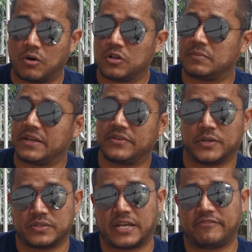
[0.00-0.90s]
all my
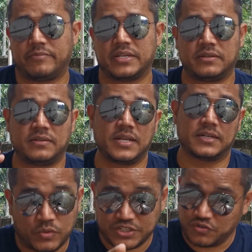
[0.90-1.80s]
videos have been
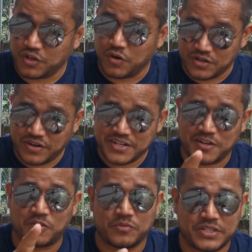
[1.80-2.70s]
done, which is recording right
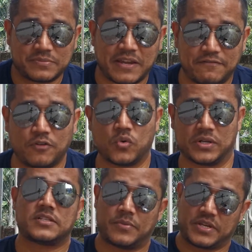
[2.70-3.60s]
now, which is my
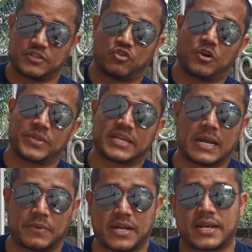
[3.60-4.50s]
phone. Something is wrong with the
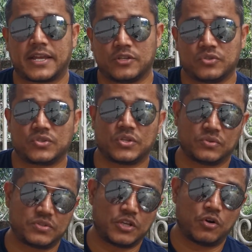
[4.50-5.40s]
camera that I used to
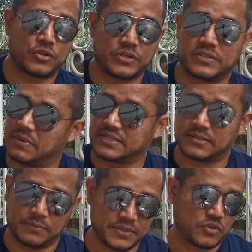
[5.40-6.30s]
use. The audio is
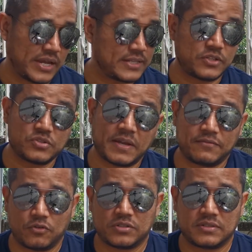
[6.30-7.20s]
messed up, so I had to use my
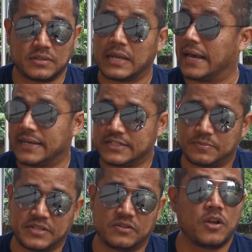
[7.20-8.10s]
phone, and
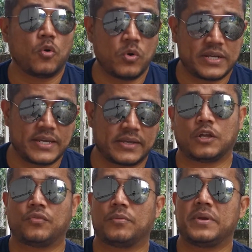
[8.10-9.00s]
it's been working.
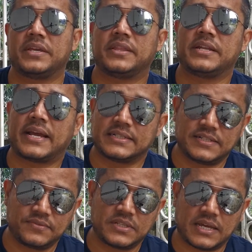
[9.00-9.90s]
Now for me, the
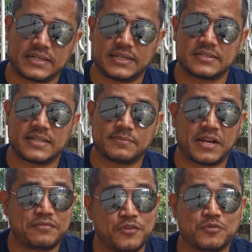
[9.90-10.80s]
negative to that is that
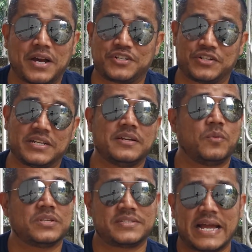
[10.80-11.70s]
my phone battery
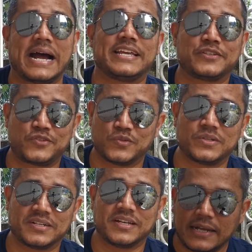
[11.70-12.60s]
was dying
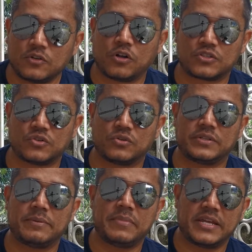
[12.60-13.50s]
sooner, and also
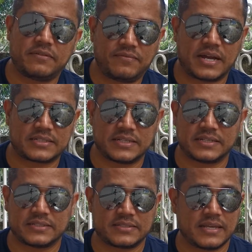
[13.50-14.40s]
the main factor
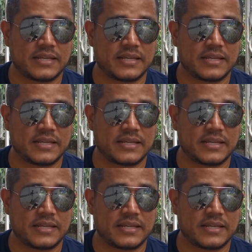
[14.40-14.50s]
is